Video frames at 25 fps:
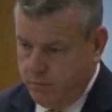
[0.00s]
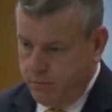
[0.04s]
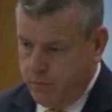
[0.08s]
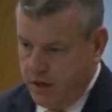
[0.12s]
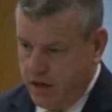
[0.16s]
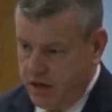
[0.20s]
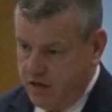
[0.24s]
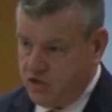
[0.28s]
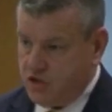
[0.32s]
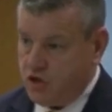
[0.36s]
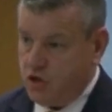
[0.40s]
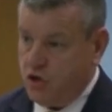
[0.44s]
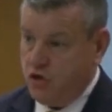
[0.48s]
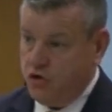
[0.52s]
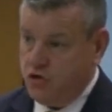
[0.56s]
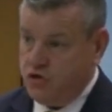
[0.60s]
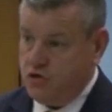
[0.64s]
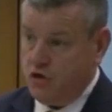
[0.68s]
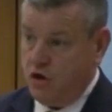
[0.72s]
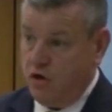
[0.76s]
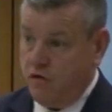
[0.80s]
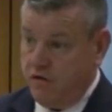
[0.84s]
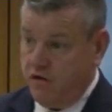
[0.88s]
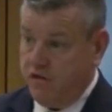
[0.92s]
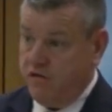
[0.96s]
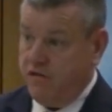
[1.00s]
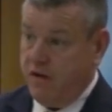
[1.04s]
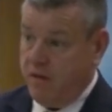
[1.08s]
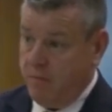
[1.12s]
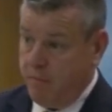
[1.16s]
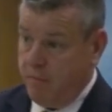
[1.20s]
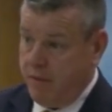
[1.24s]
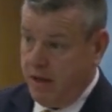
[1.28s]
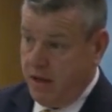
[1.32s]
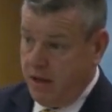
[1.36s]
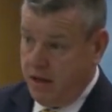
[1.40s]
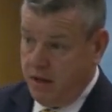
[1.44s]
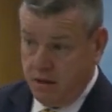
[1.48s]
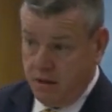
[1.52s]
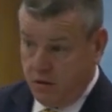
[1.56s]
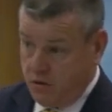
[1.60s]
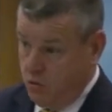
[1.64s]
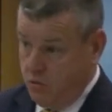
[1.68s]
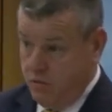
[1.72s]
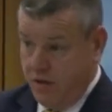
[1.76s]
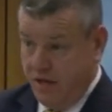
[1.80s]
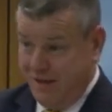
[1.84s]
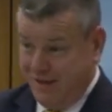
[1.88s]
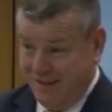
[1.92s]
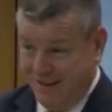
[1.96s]
British Conservative MP. I
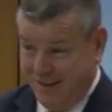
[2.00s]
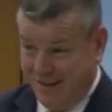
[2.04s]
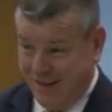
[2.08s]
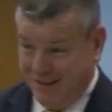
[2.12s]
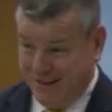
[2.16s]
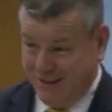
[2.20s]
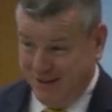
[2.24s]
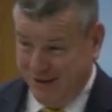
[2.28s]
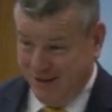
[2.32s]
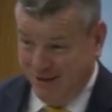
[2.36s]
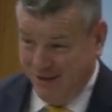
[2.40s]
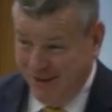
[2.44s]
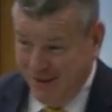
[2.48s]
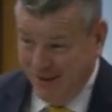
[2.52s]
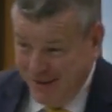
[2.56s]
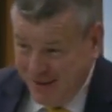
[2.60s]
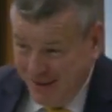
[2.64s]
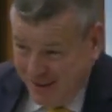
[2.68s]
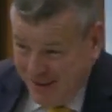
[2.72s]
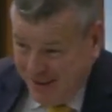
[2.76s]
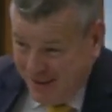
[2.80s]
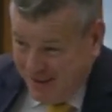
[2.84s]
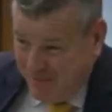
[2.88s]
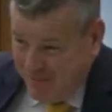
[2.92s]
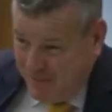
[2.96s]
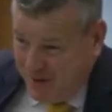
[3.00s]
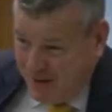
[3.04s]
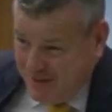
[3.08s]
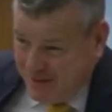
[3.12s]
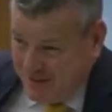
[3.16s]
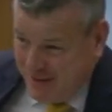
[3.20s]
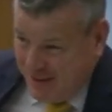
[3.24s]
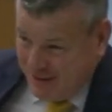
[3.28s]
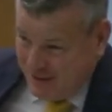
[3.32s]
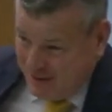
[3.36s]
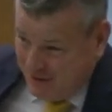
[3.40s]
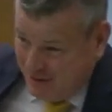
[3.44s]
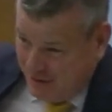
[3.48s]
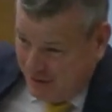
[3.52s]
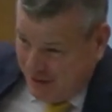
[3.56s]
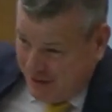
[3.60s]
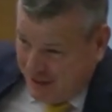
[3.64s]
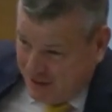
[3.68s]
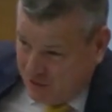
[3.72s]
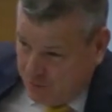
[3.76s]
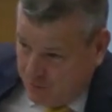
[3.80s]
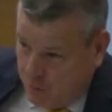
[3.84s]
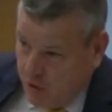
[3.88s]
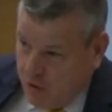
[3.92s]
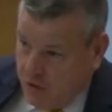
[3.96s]
don't need to lecture Bryce Dixon on
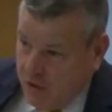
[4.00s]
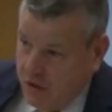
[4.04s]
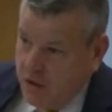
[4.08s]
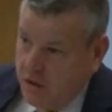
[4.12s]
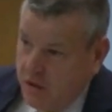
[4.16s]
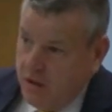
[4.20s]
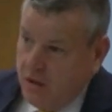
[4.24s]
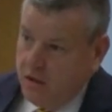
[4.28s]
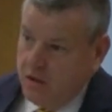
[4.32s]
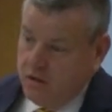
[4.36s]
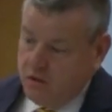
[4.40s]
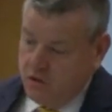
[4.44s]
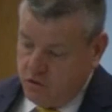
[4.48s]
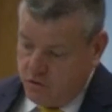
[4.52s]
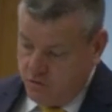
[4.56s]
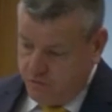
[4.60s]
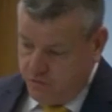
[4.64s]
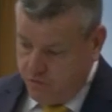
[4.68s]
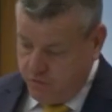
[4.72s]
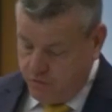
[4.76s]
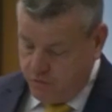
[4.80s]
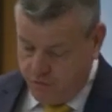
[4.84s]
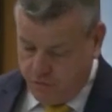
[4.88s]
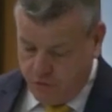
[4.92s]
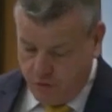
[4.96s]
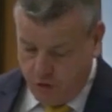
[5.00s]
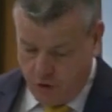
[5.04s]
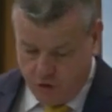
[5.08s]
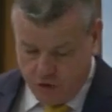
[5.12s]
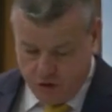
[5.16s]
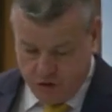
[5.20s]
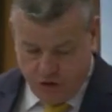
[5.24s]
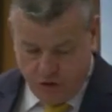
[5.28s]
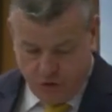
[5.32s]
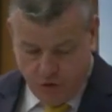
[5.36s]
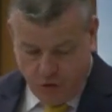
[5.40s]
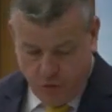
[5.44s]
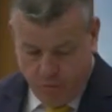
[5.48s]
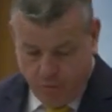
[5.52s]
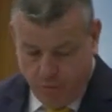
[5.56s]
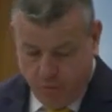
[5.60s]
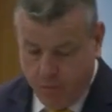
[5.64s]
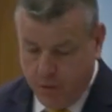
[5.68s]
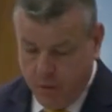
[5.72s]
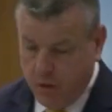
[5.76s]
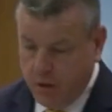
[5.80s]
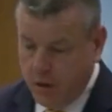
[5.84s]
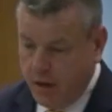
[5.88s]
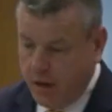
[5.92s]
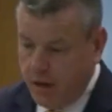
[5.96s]
this, but just for others in the
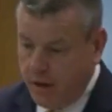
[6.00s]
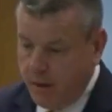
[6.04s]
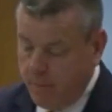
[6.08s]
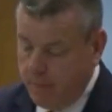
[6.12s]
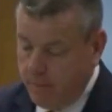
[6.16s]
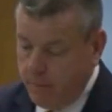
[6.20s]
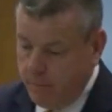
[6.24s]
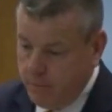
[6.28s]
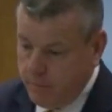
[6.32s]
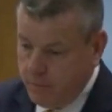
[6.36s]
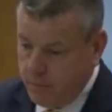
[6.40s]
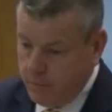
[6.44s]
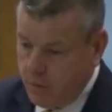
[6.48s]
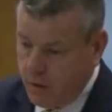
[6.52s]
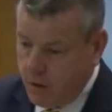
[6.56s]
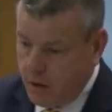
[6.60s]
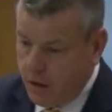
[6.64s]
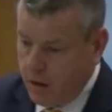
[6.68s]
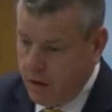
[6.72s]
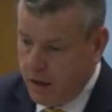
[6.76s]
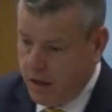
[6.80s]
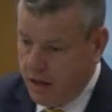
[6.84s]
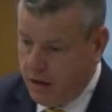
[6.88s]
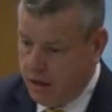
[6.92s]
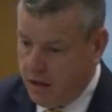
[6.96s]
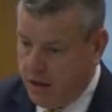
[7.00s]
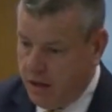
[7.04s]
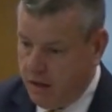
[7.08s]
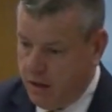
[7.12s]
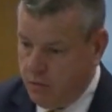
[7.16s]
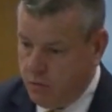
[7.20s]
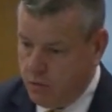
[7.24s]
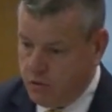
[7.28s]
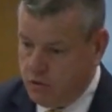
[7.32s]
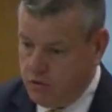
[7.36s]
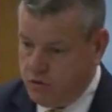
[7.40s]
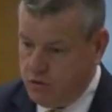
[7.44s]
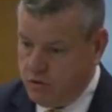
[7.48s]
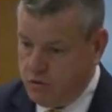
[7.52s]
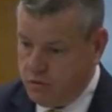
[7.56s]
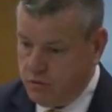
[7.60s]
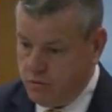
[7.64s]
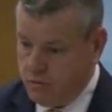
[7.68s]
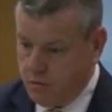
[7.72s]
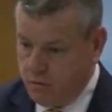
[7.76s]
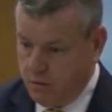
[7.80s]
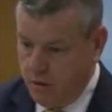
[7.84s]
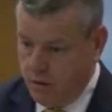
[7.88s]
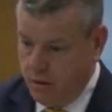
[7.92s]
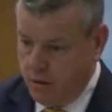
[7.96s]
room, he was
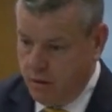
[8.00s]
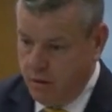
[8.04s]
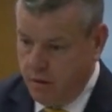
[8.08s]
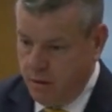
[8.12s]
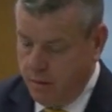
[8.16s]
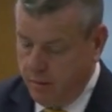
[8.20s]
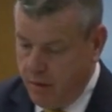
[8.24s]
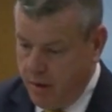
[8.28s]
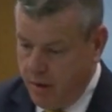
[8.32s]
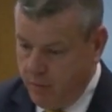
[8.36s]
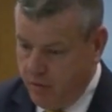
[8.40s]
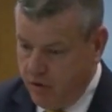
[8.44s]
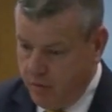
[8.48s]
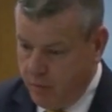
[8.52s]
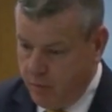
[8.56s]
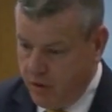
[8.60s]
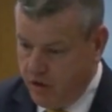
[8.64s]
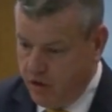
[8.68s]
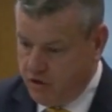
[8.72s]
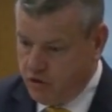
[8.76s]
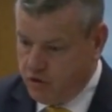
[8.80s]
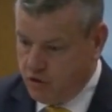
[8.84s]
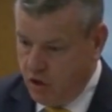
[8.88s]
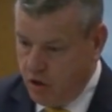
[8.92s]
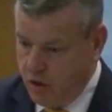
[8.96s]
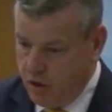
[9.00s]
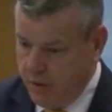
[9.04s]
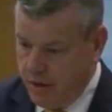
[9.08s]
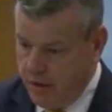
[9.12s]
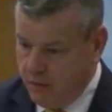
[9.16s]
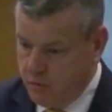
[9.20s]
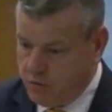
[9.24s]
a member of the British Army.